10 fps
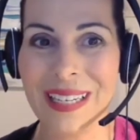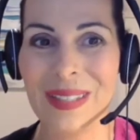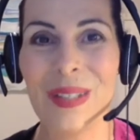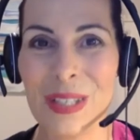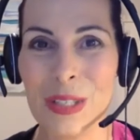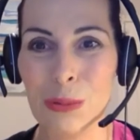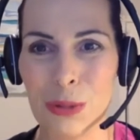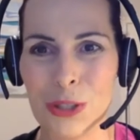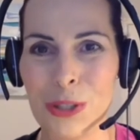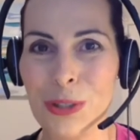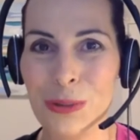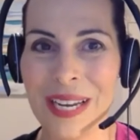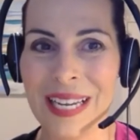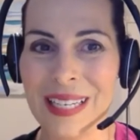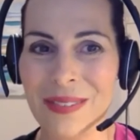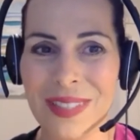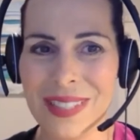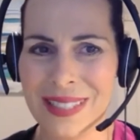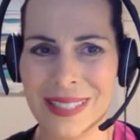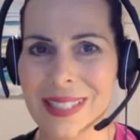Look at your return rate. If
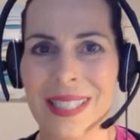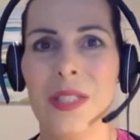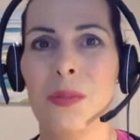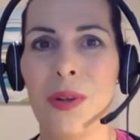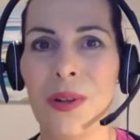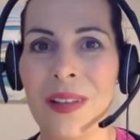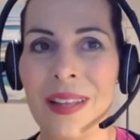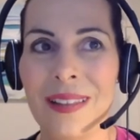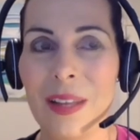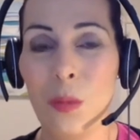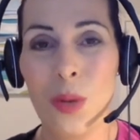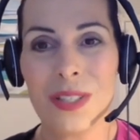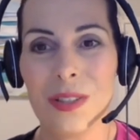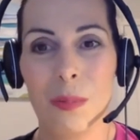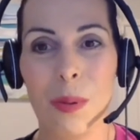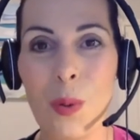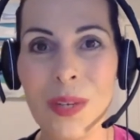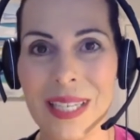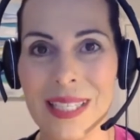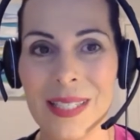it's dismal, then what's the
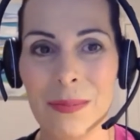point?